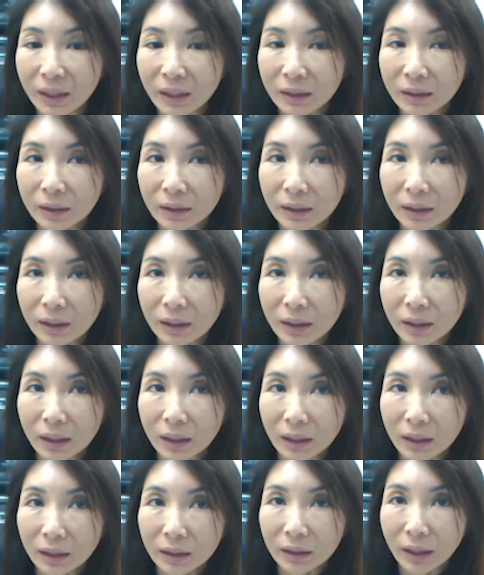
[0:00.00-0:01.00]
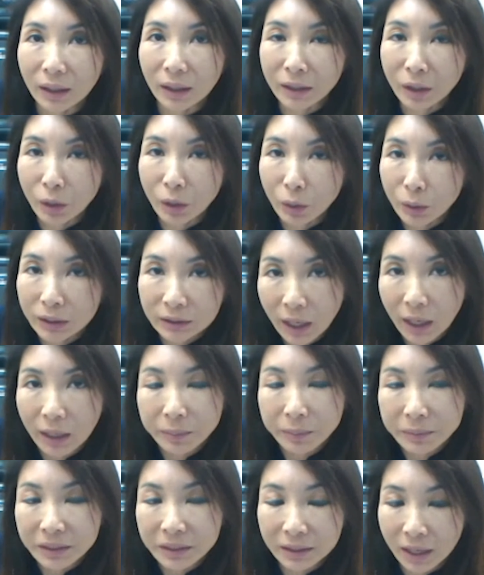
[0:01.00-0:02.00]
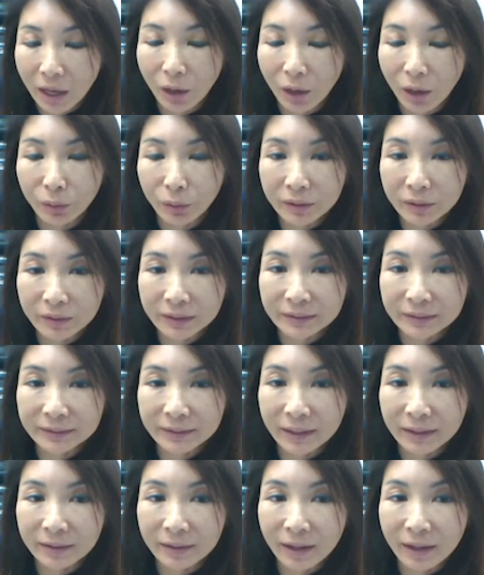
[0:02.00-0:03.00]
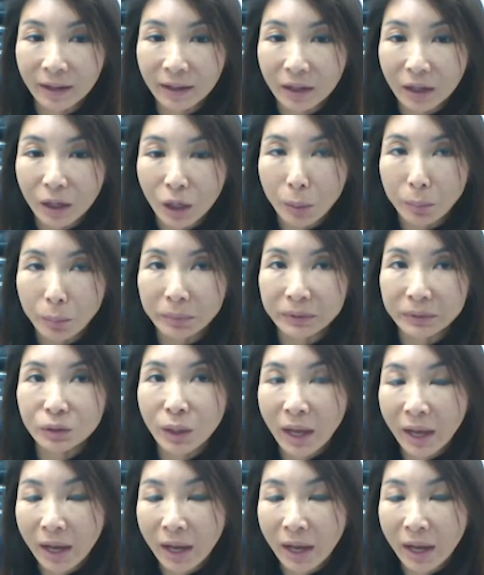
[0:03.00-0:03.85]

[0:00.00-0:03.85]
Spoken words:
And I know he typed it down and things like that, but